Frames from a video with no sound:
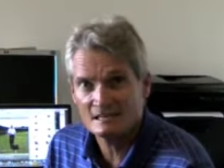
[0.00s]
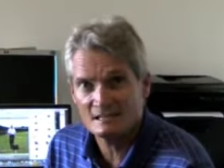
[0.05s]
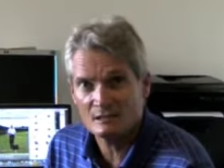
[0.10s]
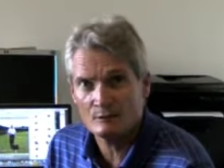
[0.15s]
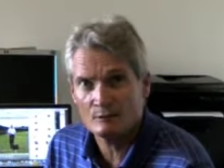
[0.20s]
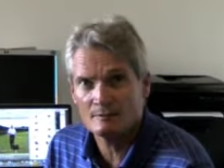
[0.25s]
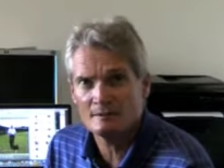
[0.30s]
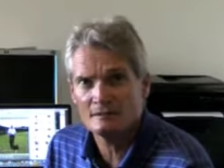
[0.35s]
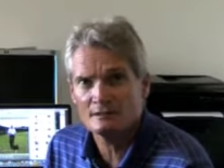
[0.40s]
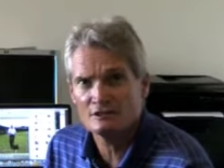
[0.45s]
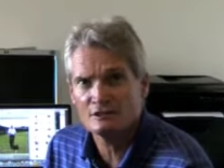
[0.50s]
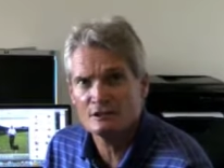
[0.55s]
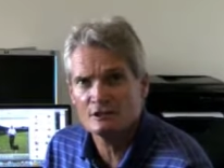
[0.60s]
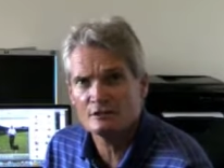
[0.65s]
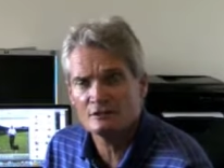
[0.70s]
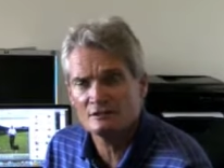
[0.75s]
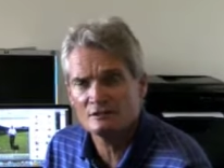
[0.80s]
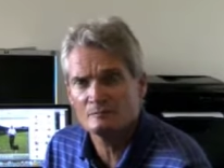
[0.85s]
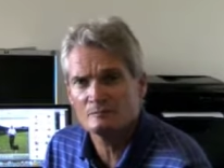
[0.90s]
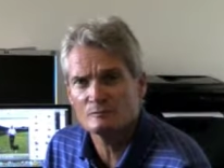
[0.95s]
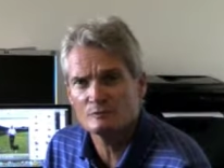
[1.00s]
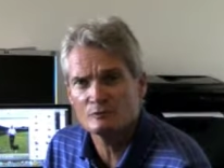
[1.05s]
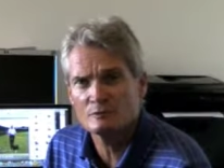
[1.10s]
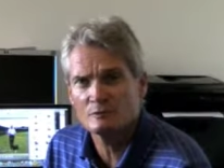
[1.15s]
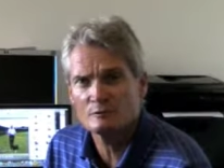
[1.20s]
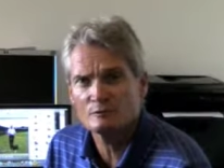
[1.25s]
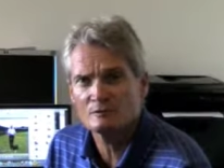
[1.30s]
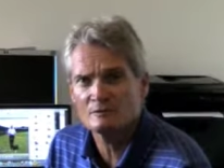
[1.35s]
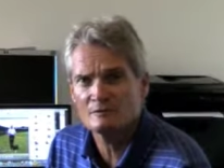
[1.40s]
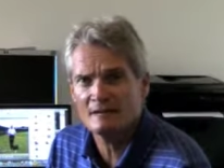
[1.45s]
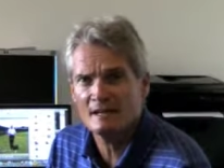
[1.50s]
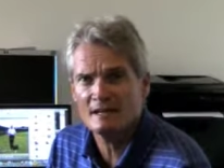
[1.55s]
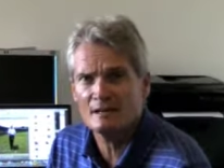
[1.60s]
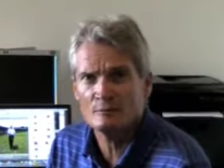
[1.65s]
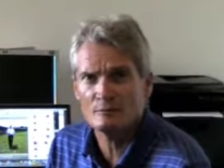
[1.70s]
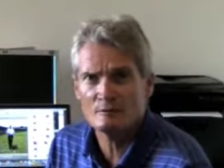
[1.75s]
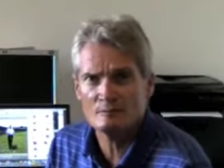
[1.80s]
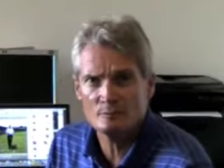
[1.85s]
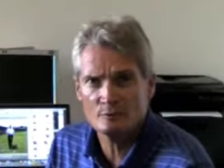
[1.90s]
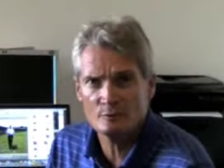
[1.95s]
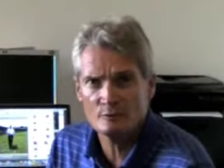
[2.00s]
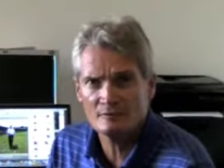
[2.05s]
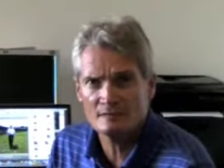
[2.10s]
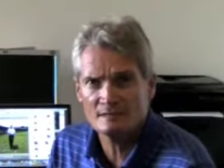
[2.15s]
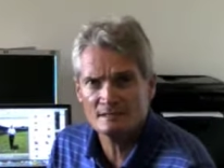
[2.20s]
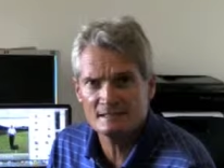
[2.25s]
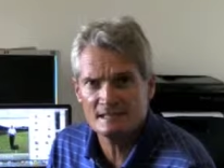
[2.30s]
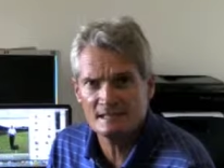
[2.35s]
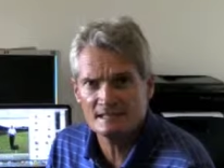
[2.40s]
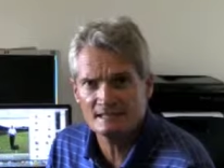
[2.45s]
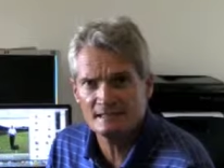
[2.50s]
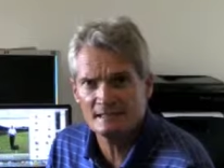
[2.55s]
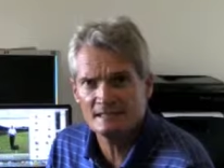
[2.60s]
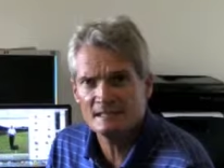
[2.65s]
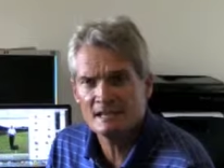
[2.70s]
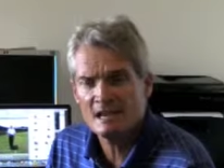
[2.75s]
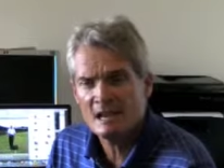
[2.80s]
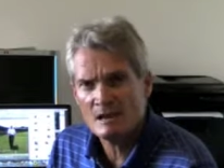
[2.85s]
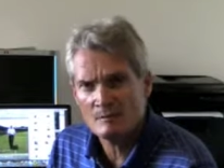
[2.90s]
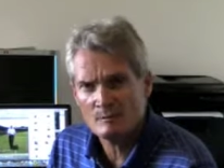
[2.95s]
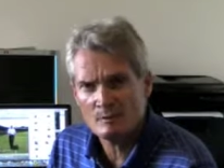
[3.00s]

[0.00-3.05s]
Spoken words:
So I'm going to show you some drills of how to improve your technique,